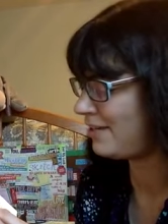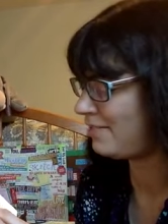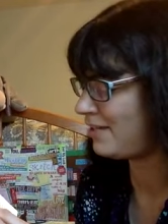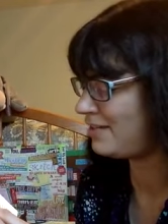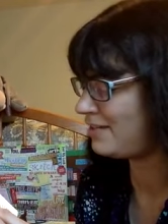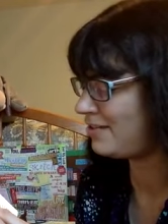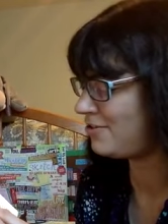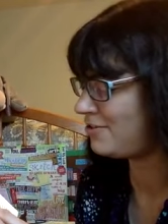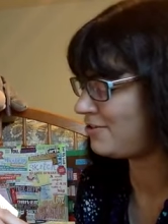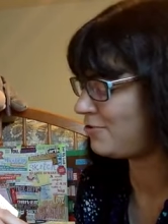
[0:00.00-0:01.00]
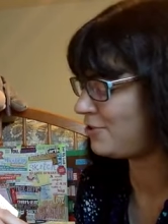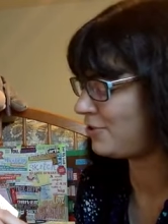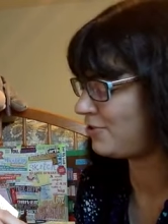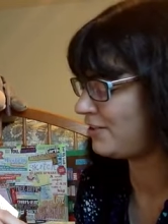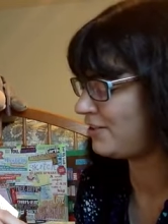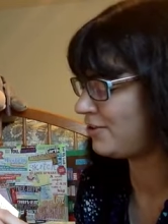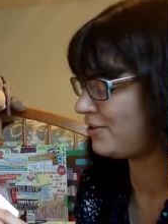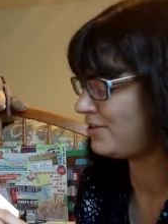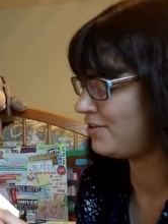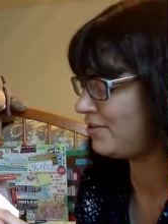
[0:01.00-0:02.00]
and my sister's two children,
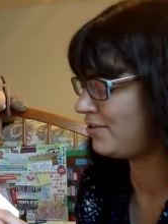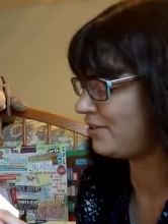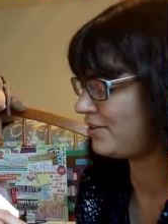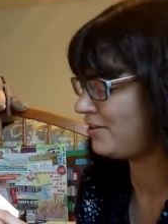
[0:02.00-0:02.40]
Chris and Laura,